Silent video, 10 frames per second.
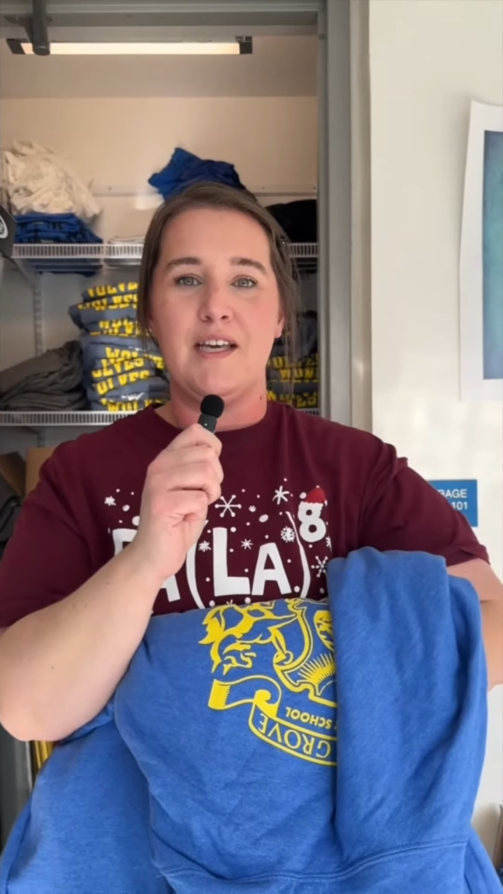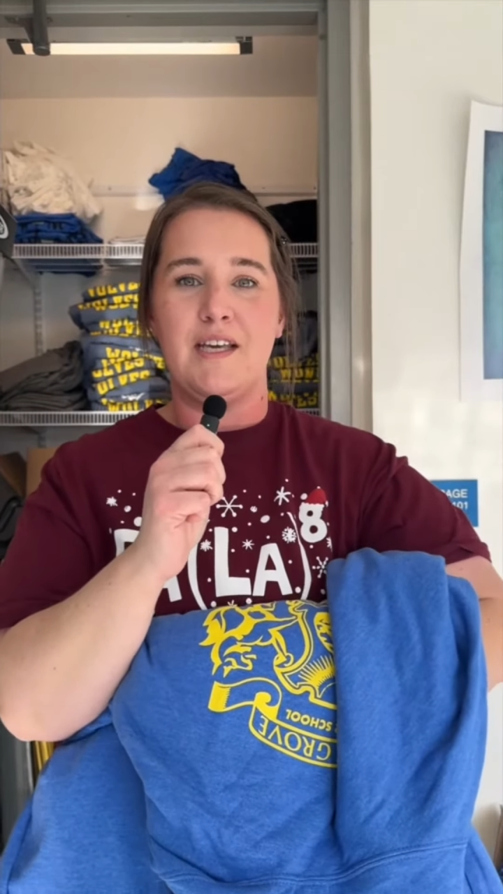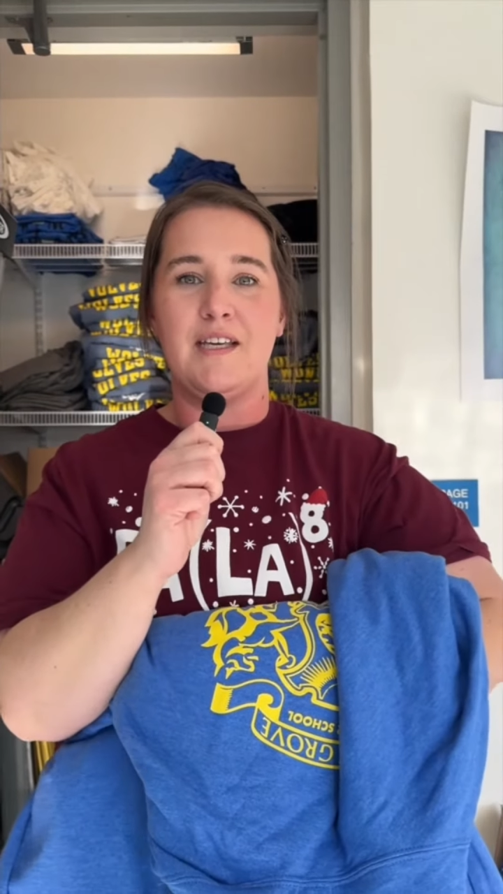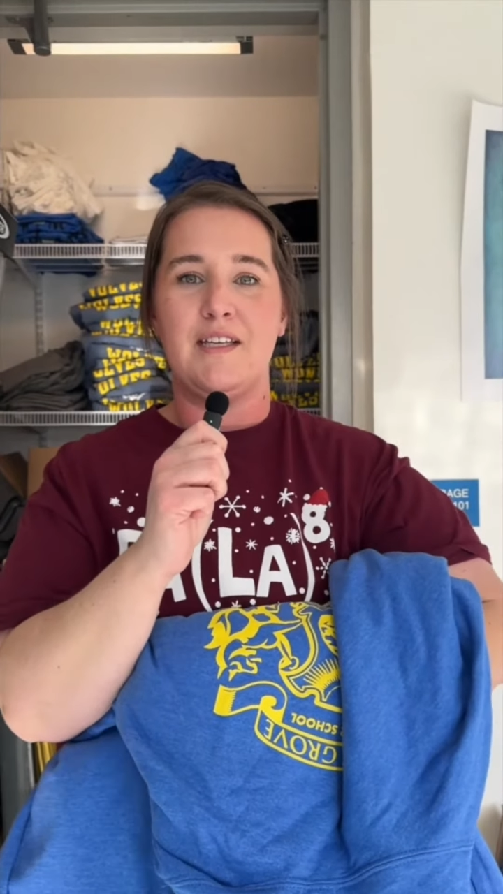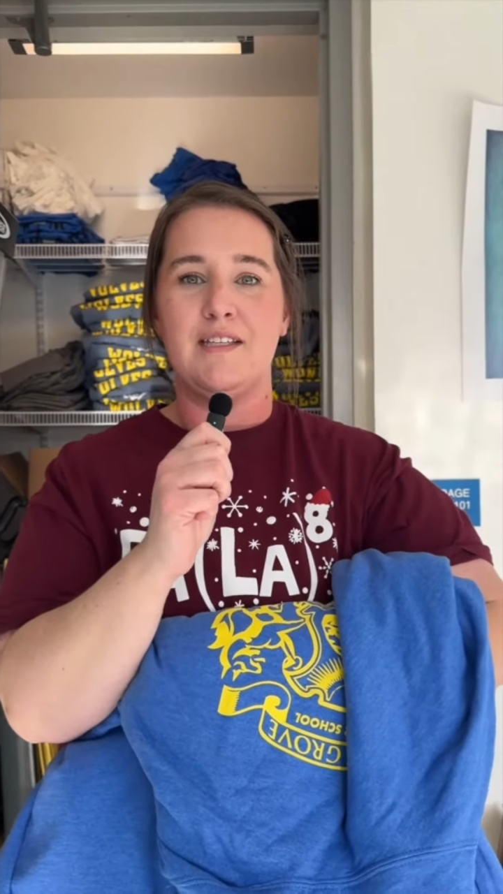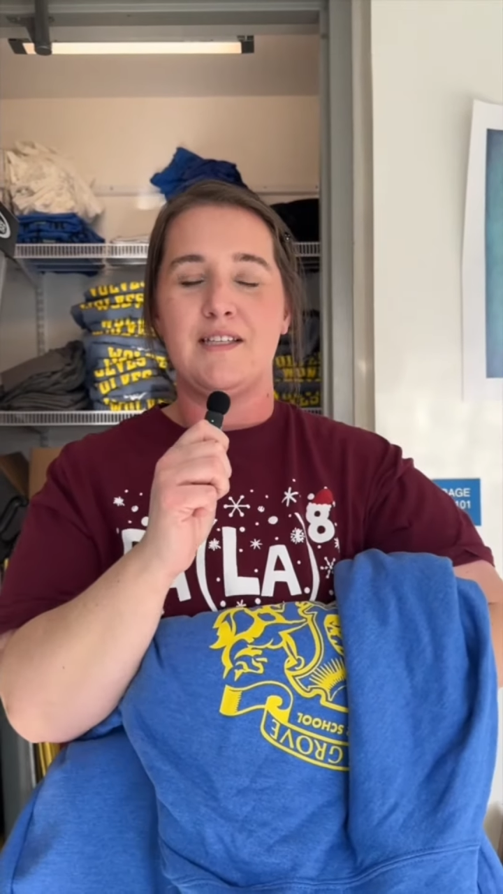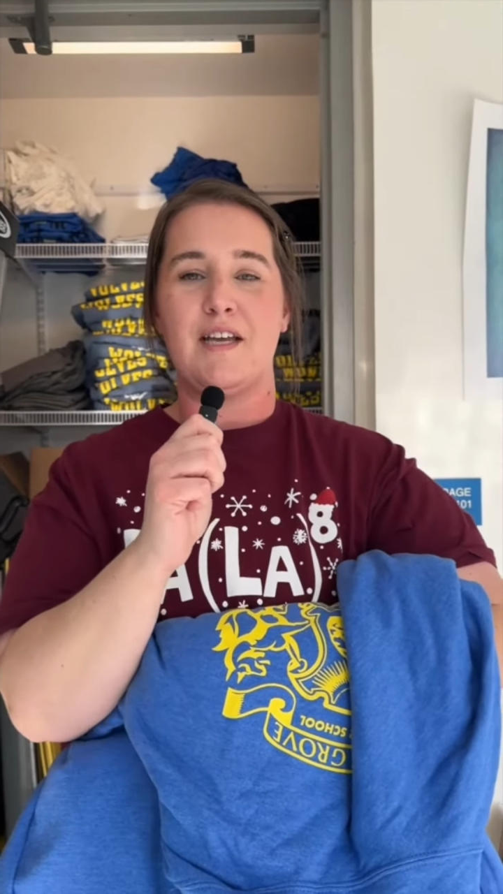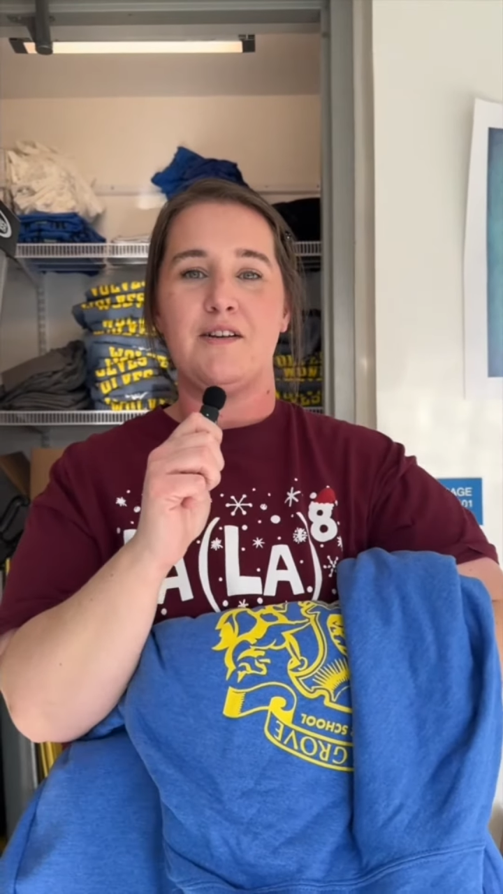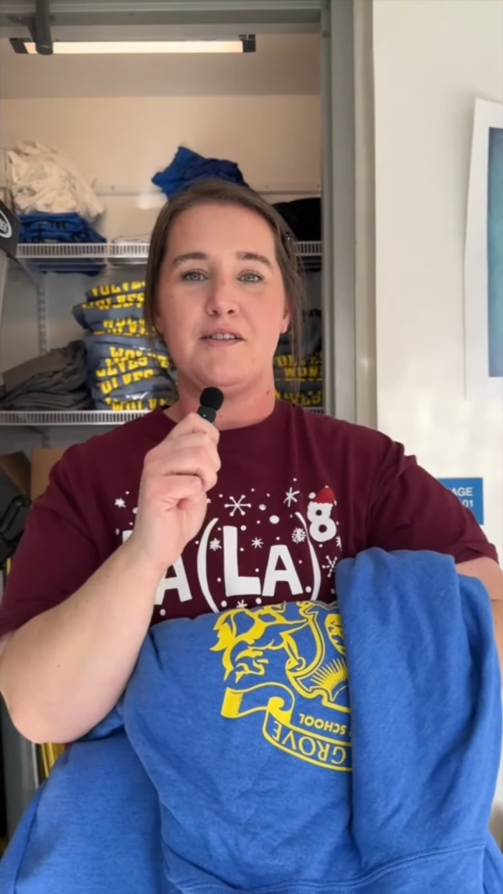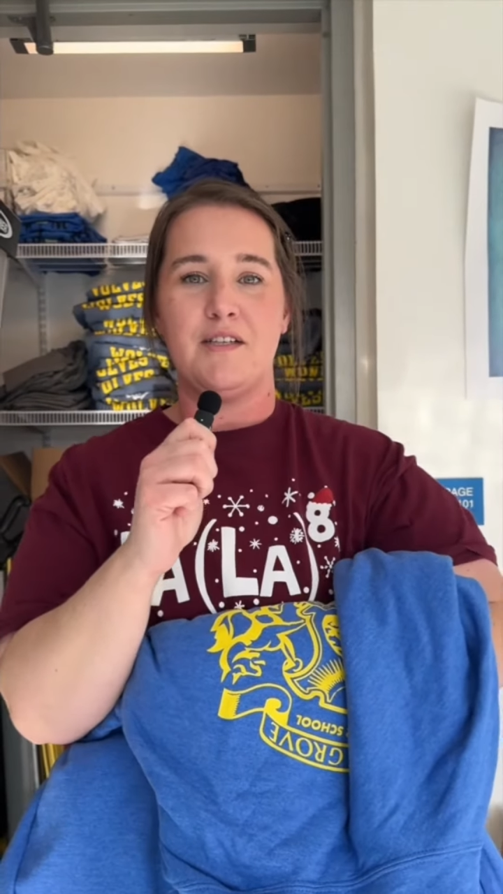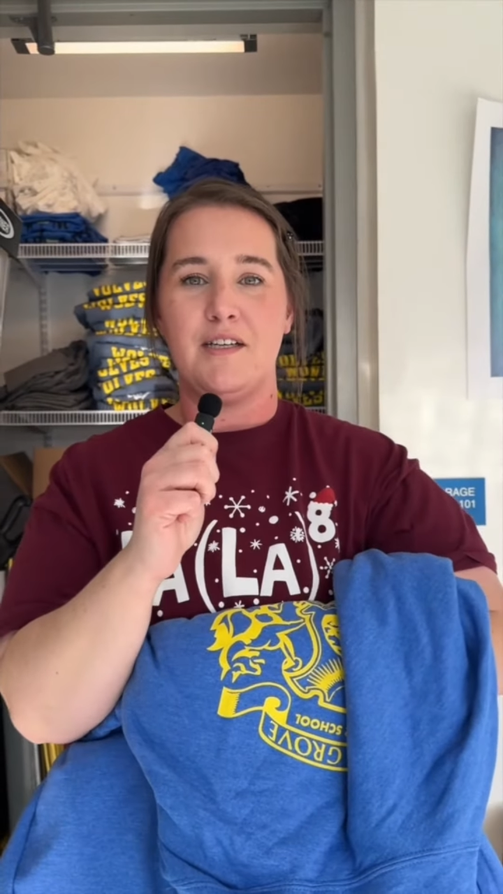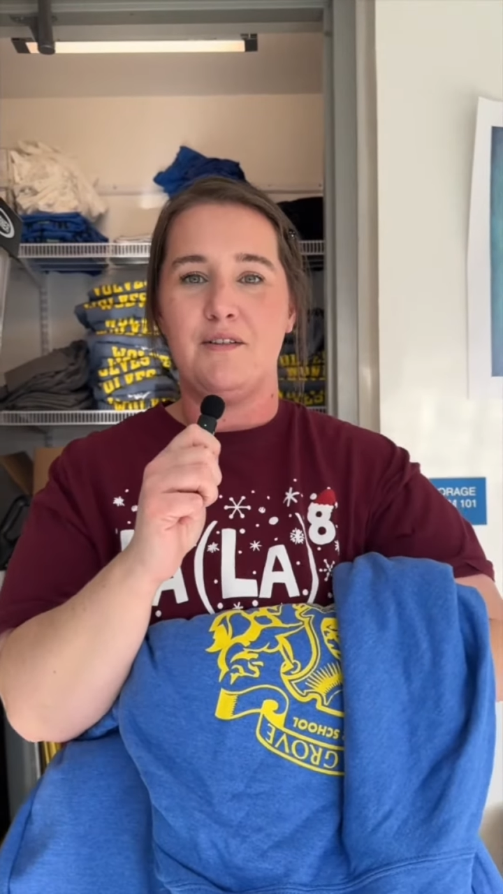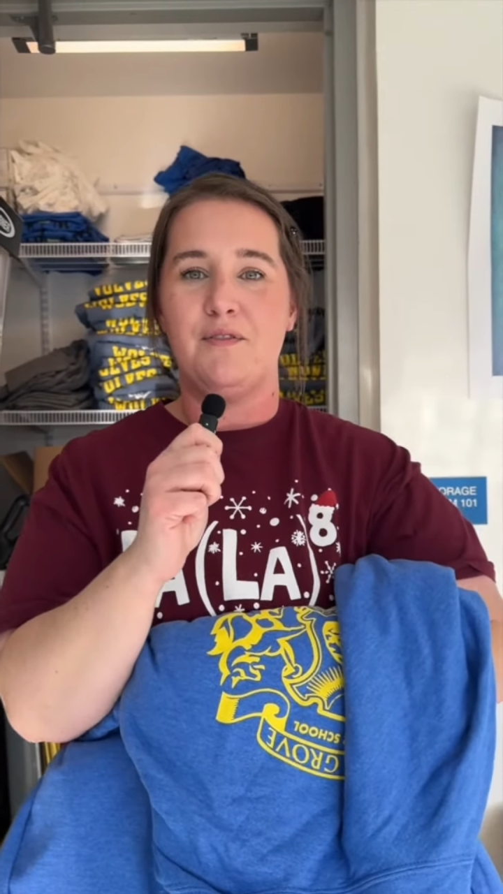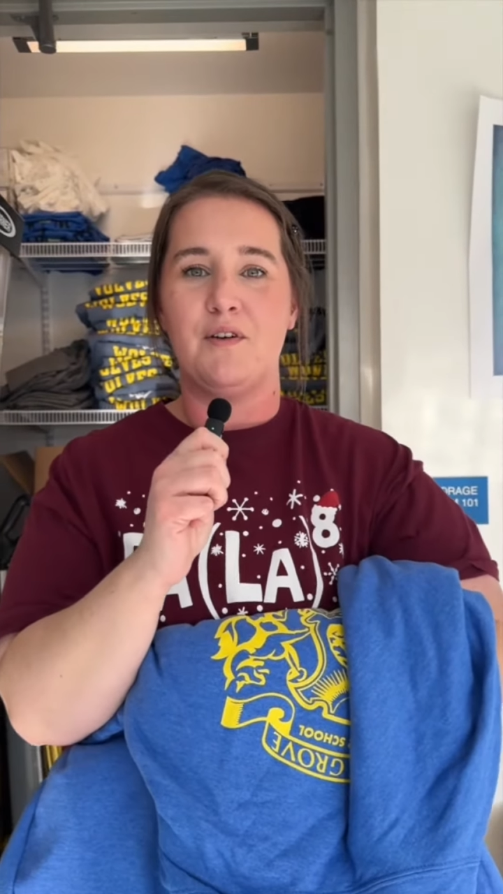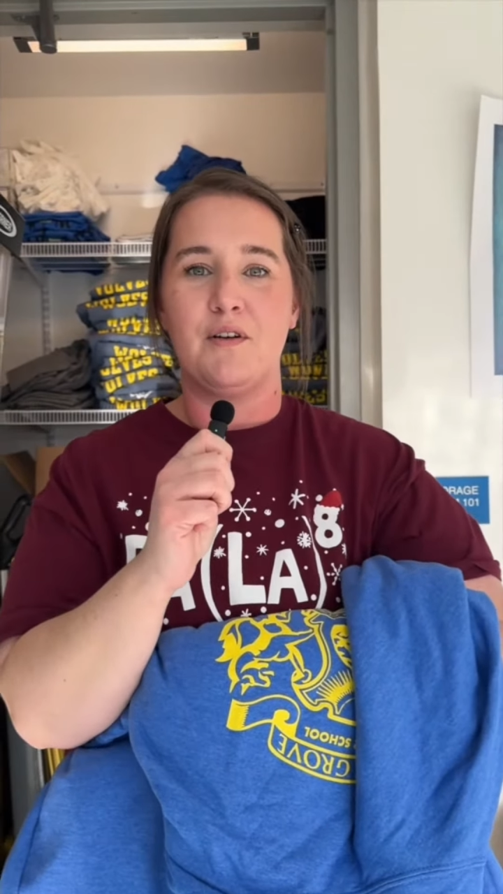in Center City,
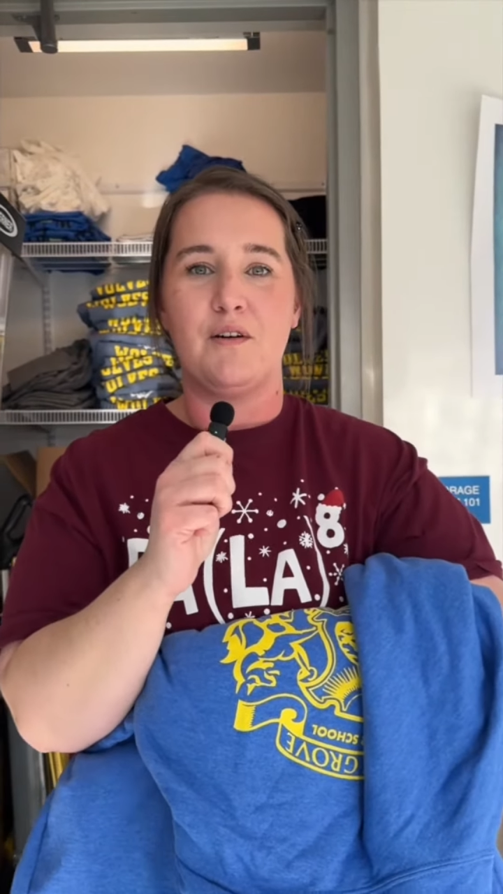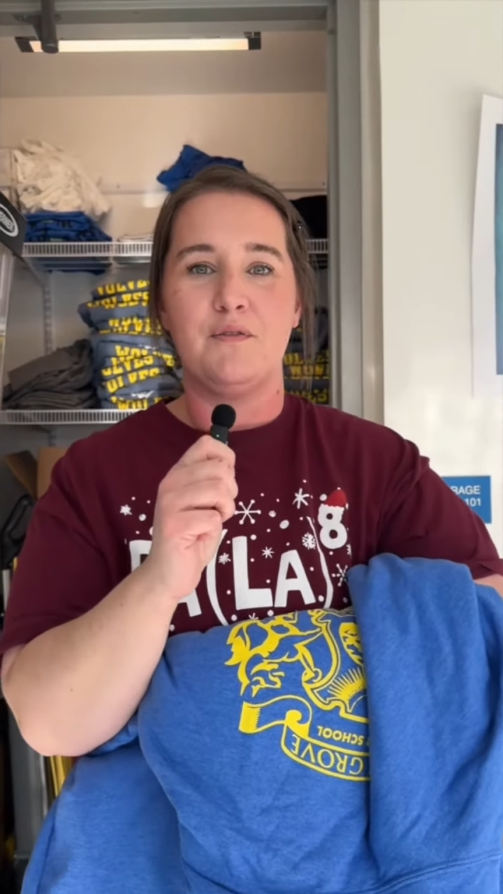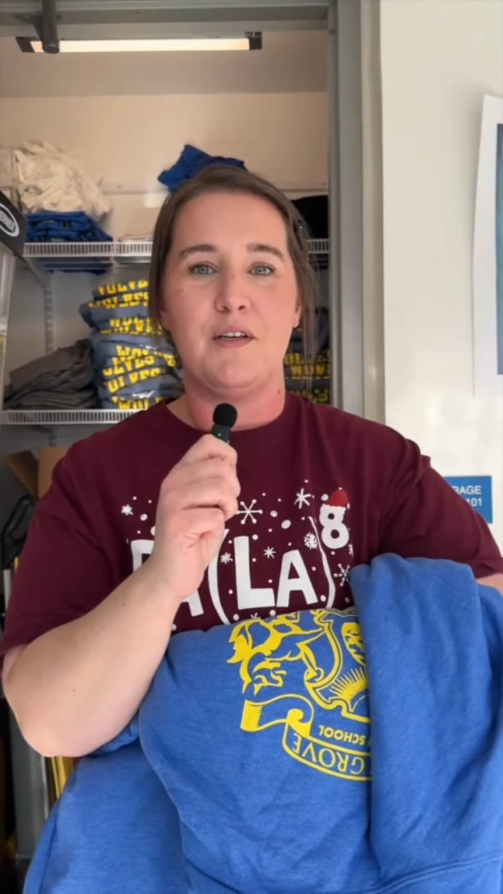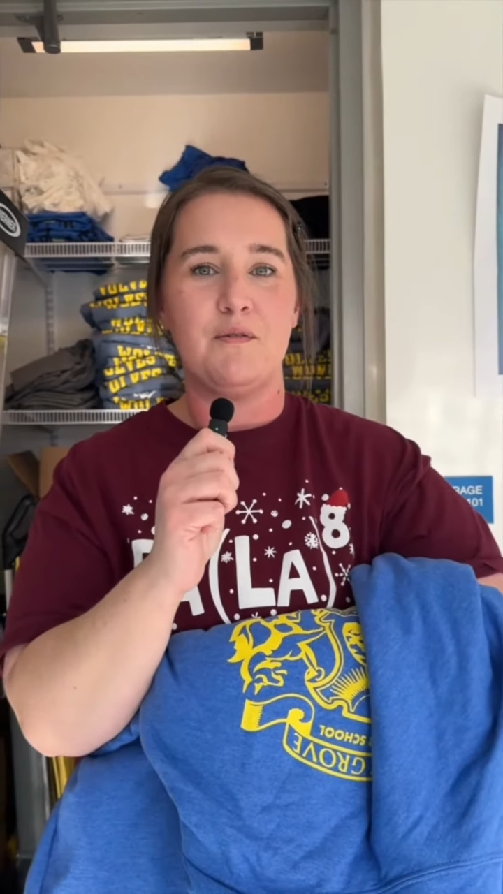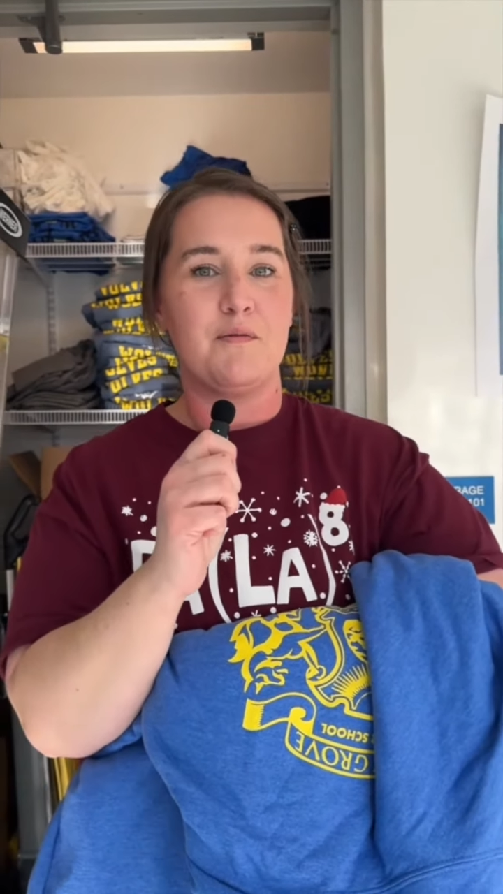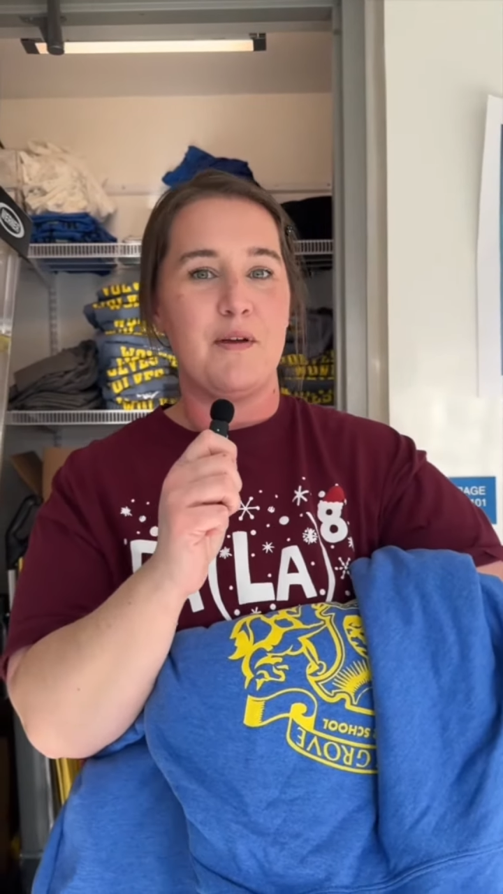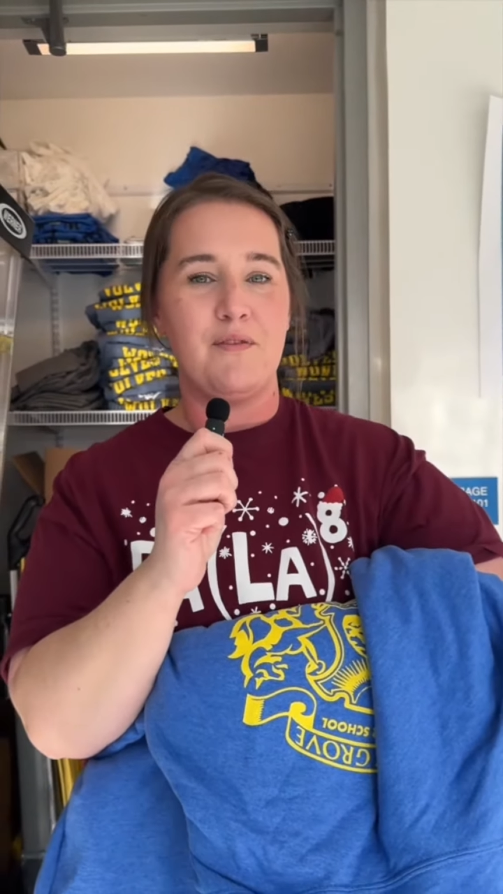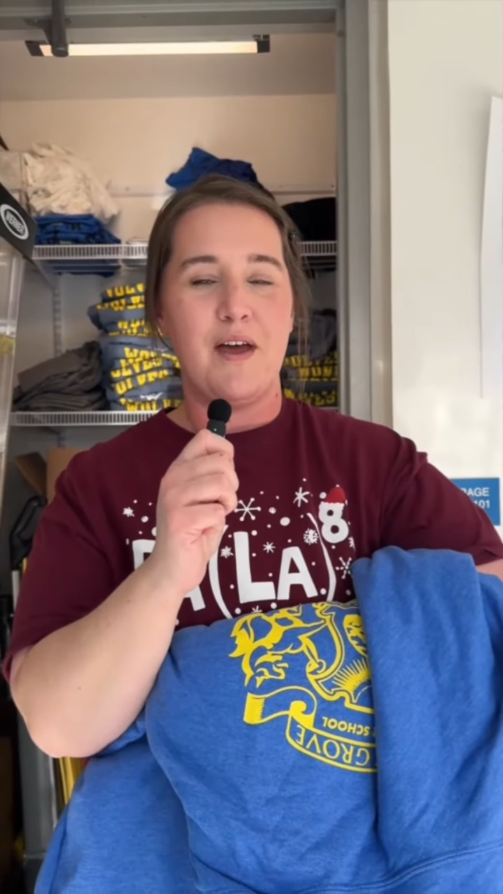Philadelphia with my